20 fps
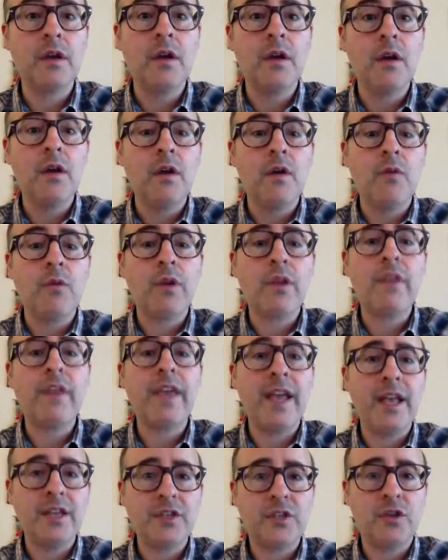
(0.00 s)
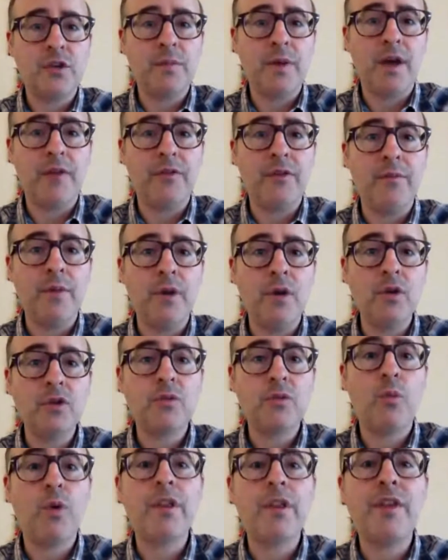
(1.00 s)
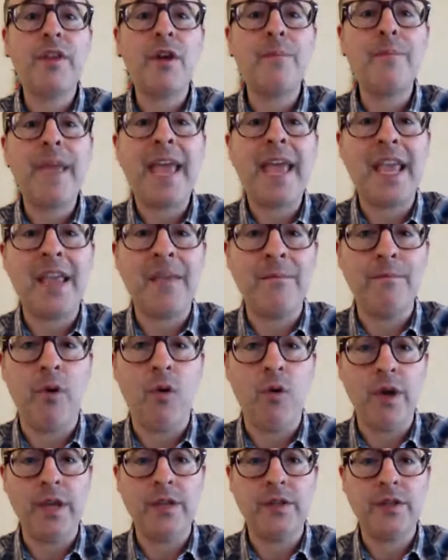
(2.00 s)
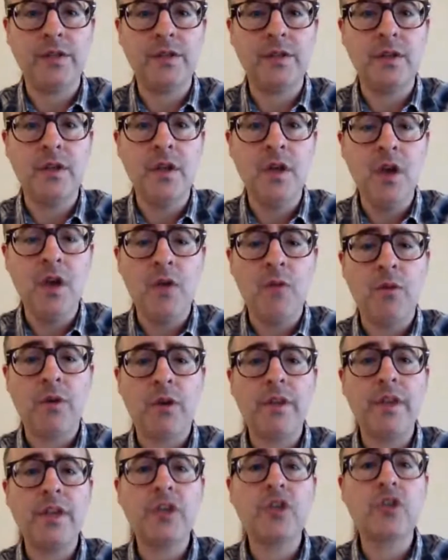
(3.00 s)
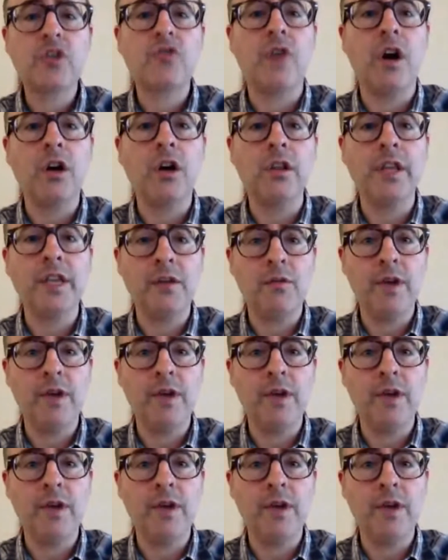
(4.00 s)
What do they ask you about the most? What are their pain points? What are they struggling with?